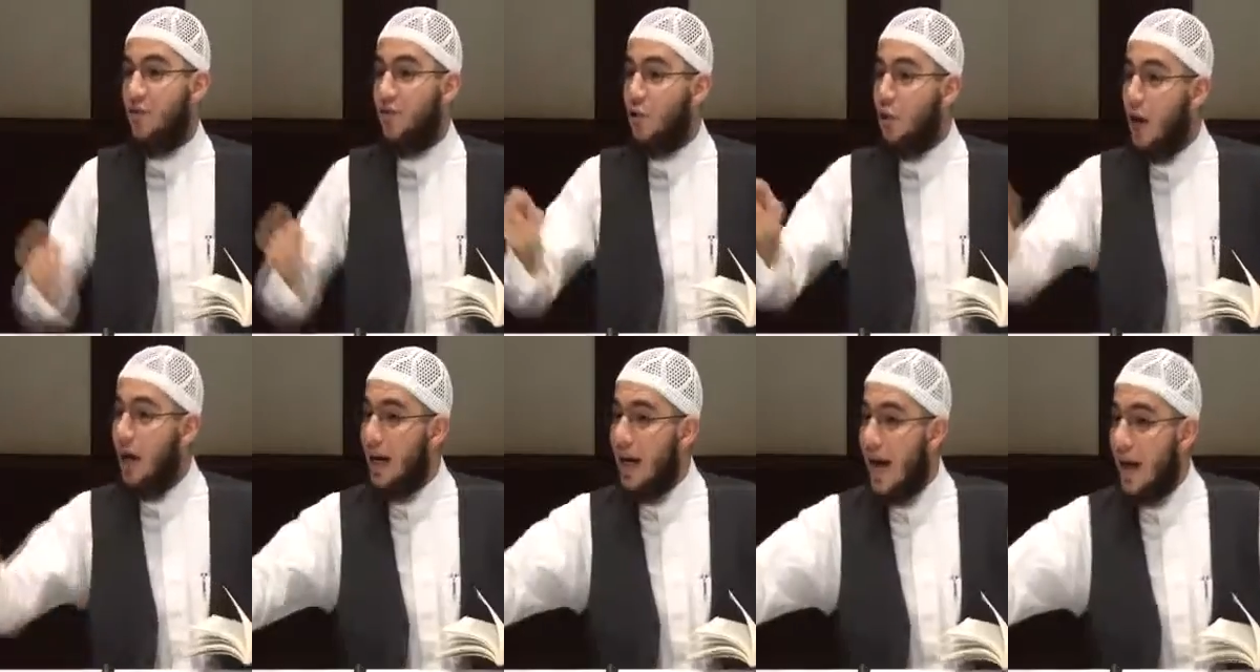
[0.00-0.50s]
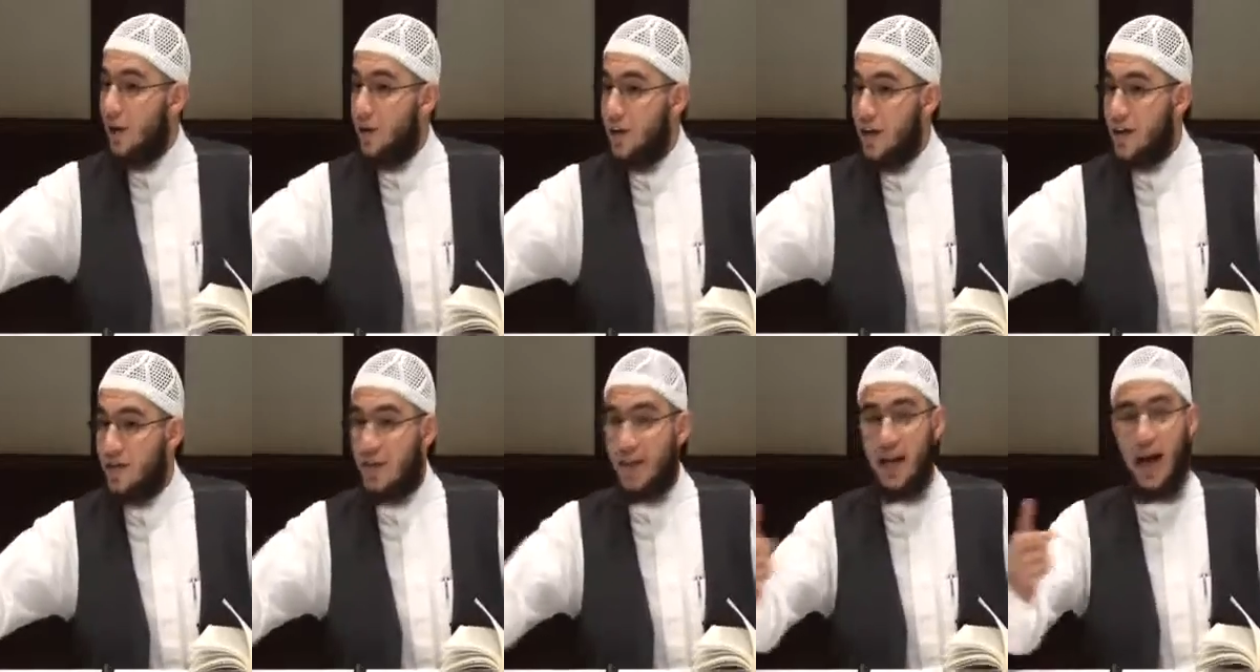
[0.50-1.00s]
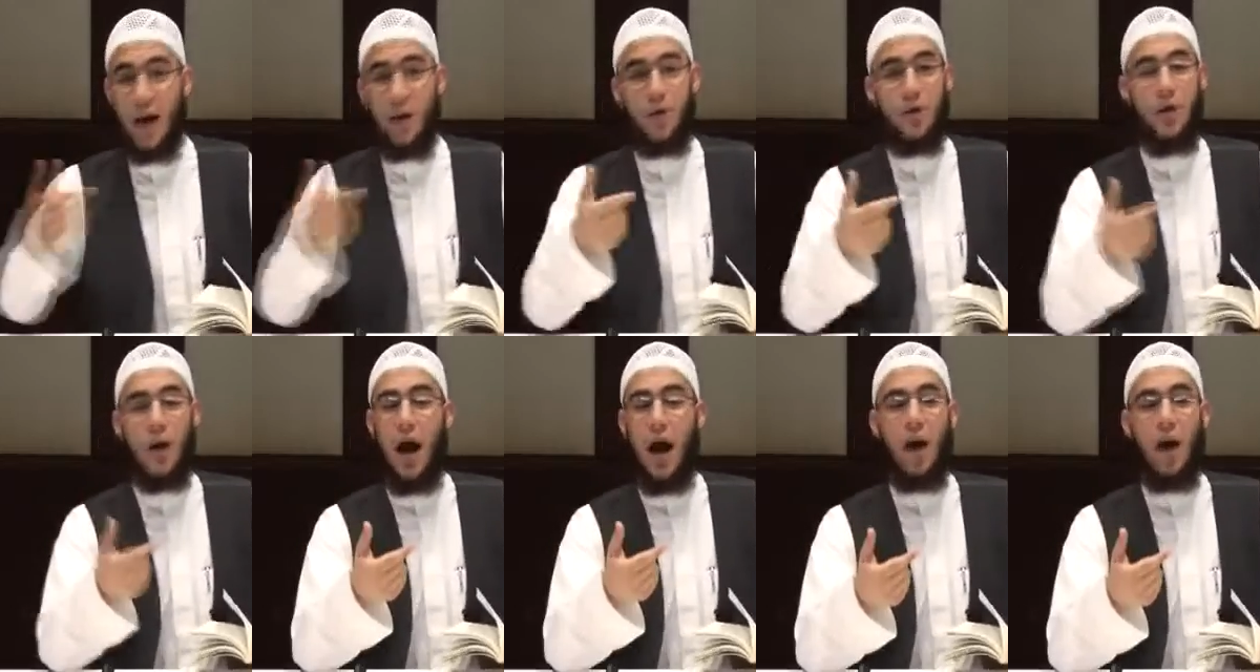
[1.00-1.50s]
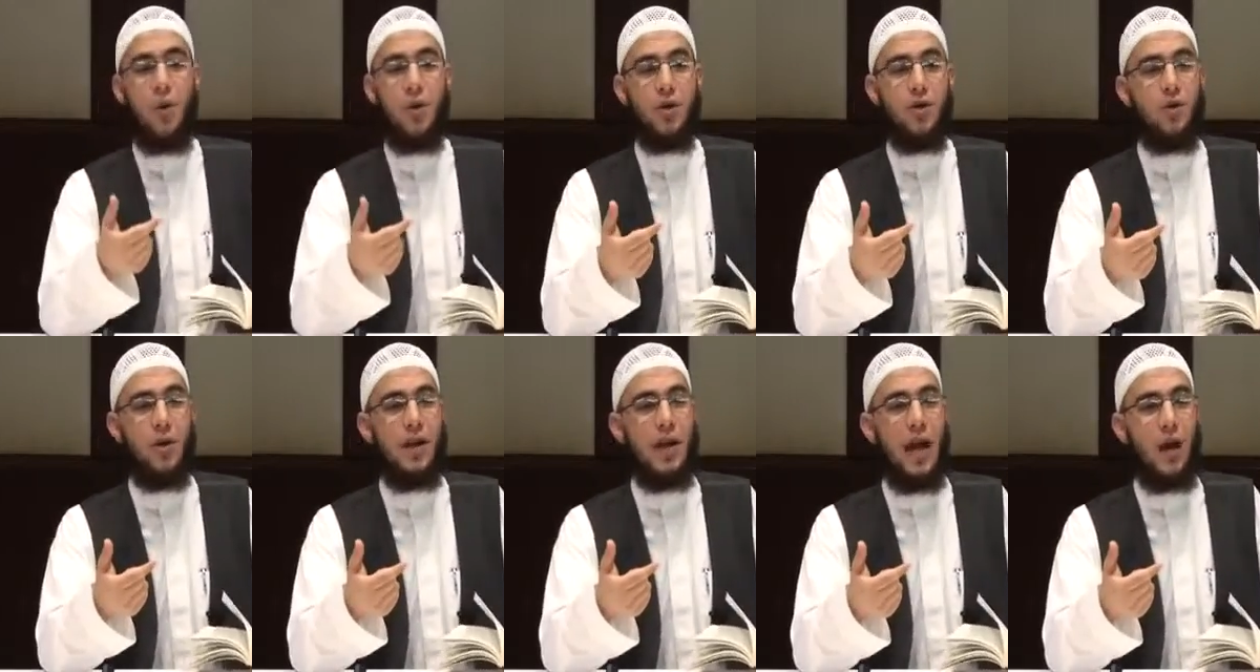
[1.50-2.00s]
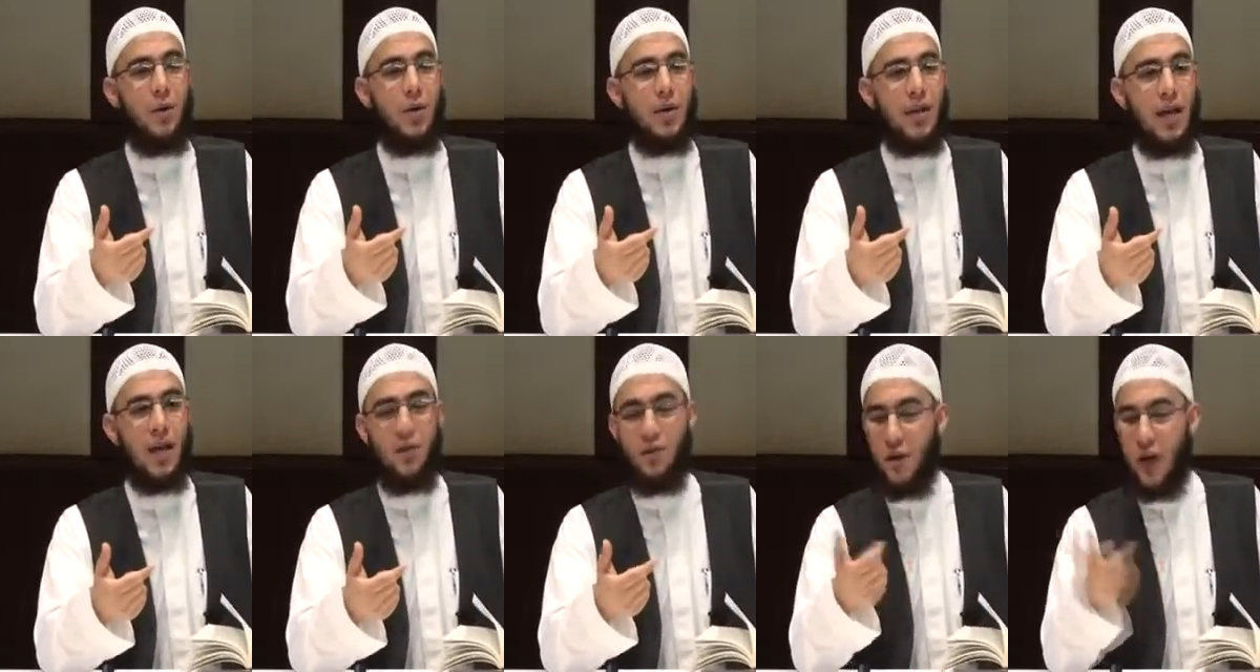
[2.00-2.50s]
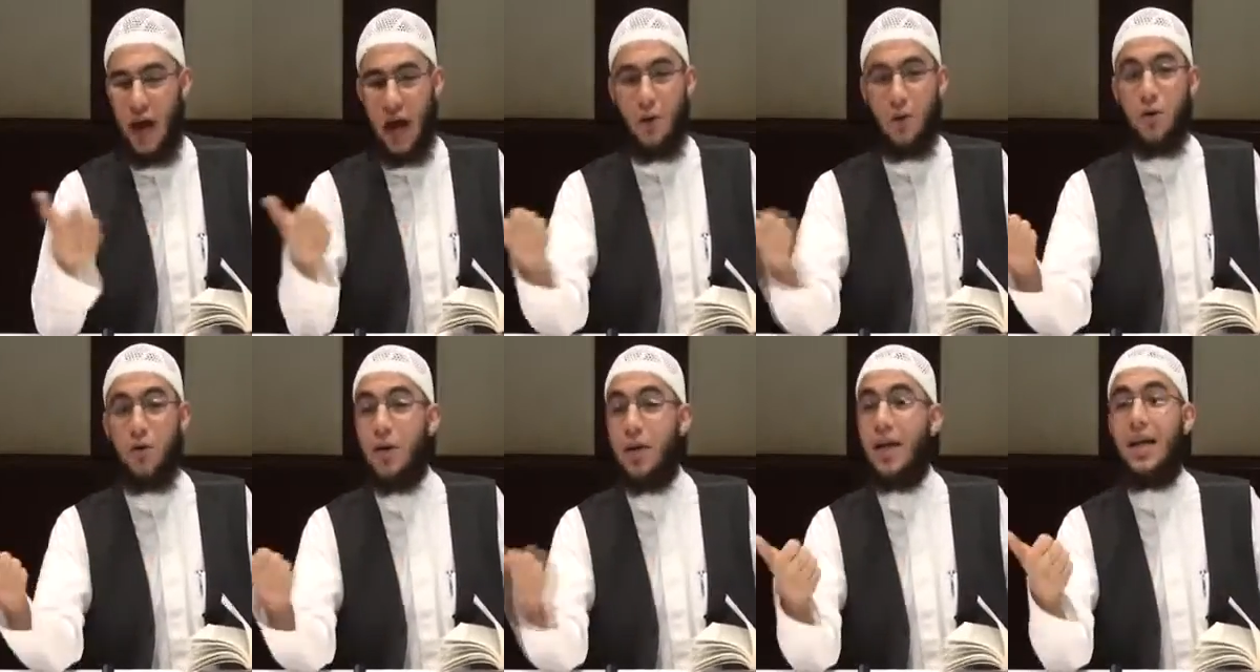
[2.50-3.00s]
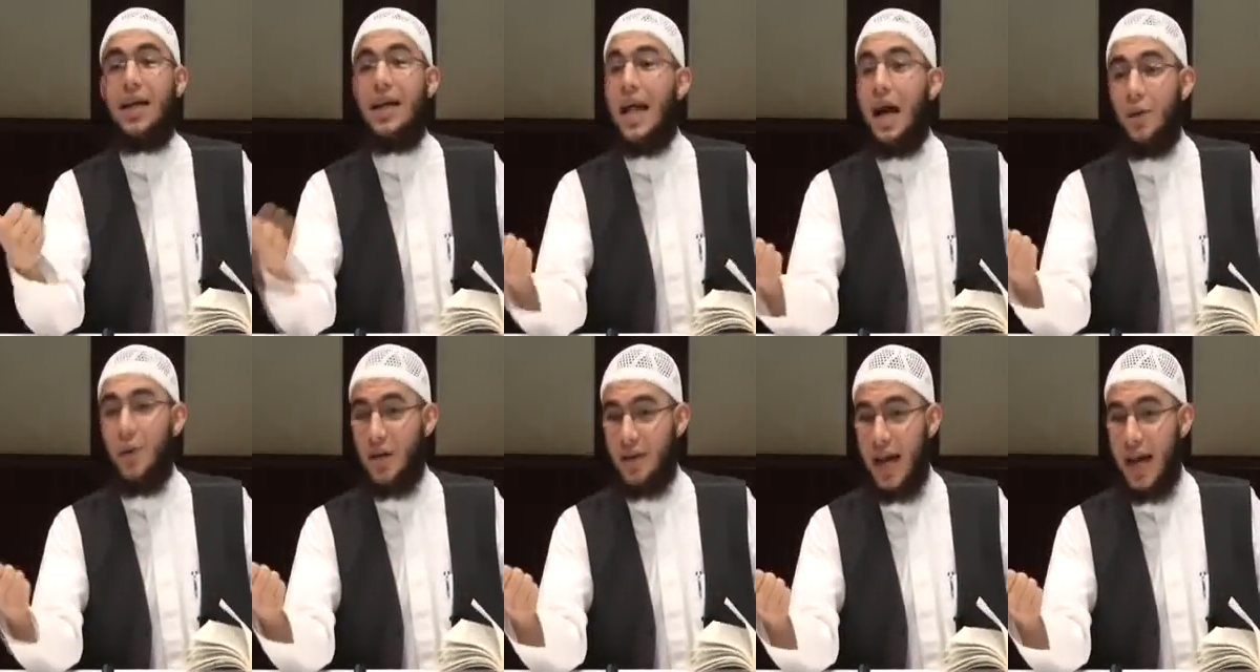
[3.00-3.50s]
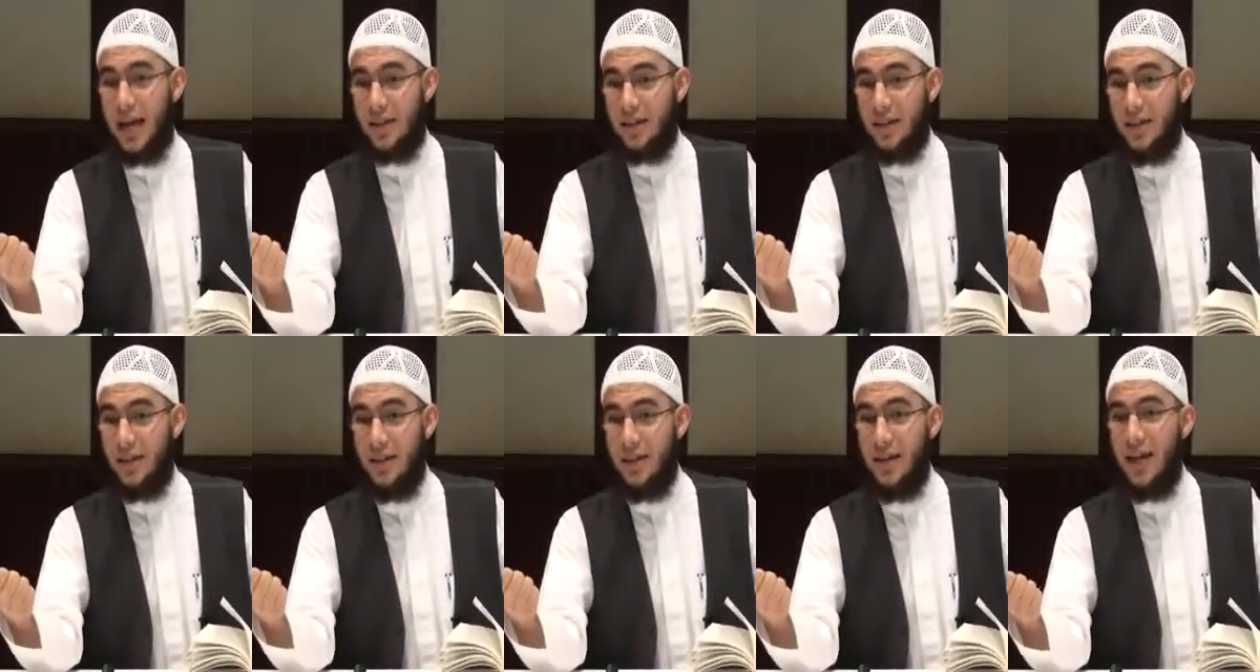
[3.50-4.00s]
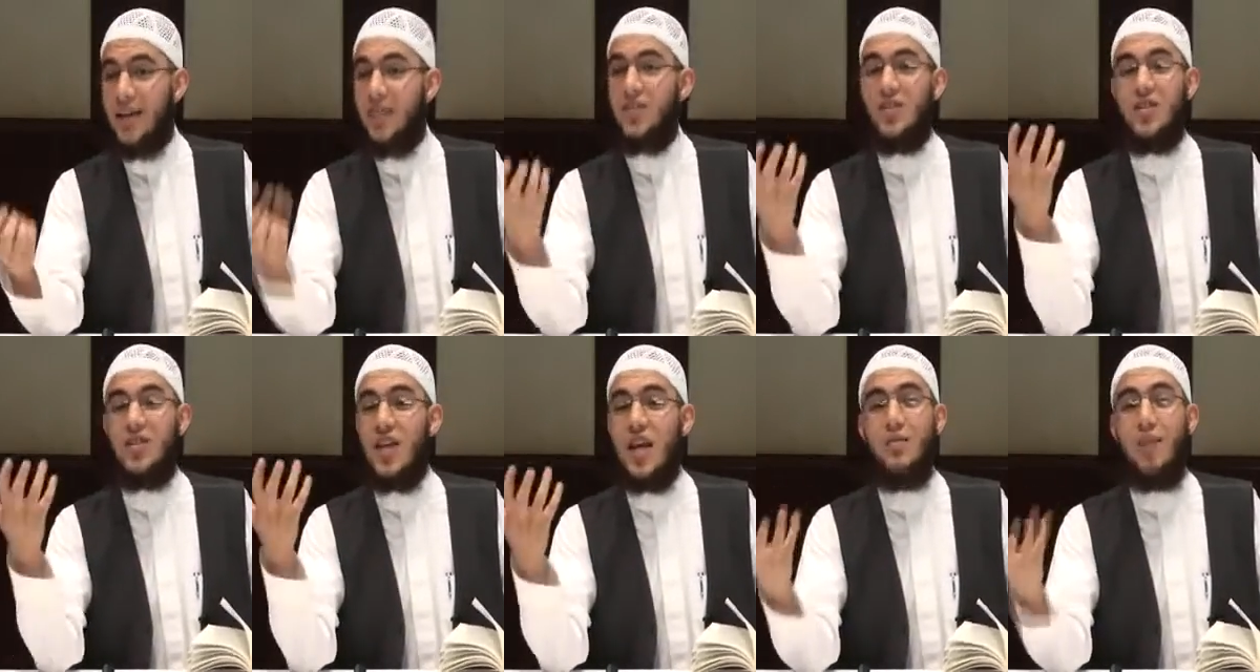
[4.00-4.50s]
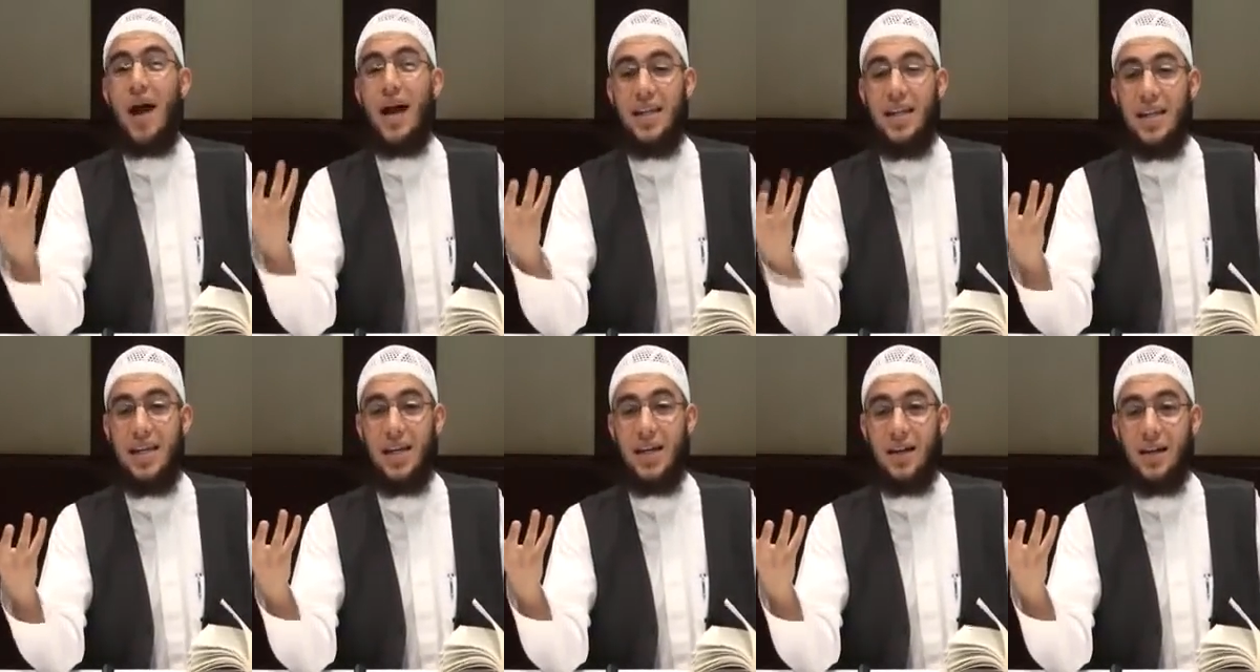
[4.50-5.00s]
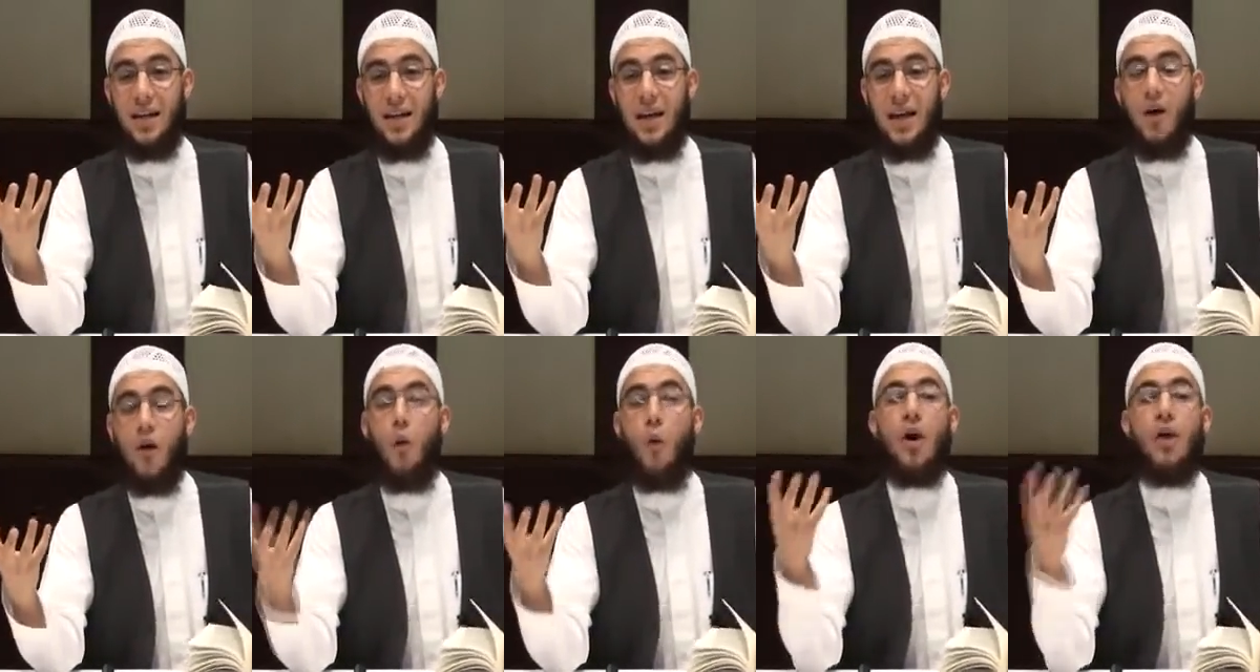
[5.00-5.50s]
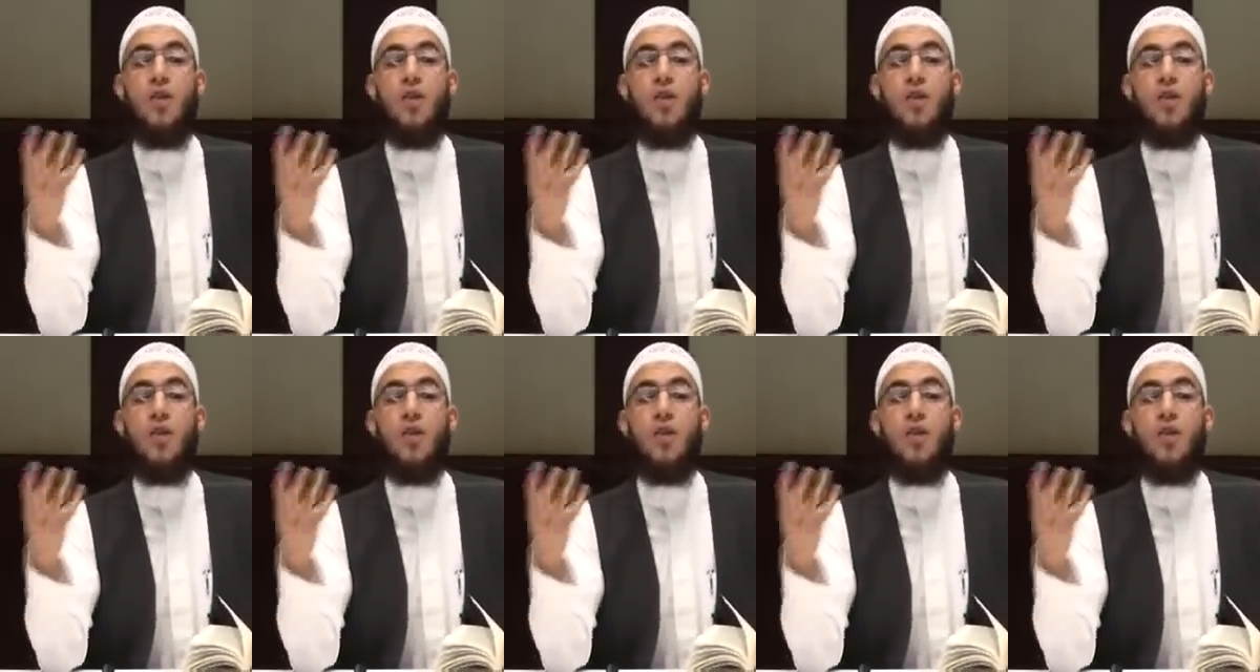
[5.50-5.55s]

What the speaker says: If you allow this, then how are you allowing that? How are you not allowing that? It's the same idea.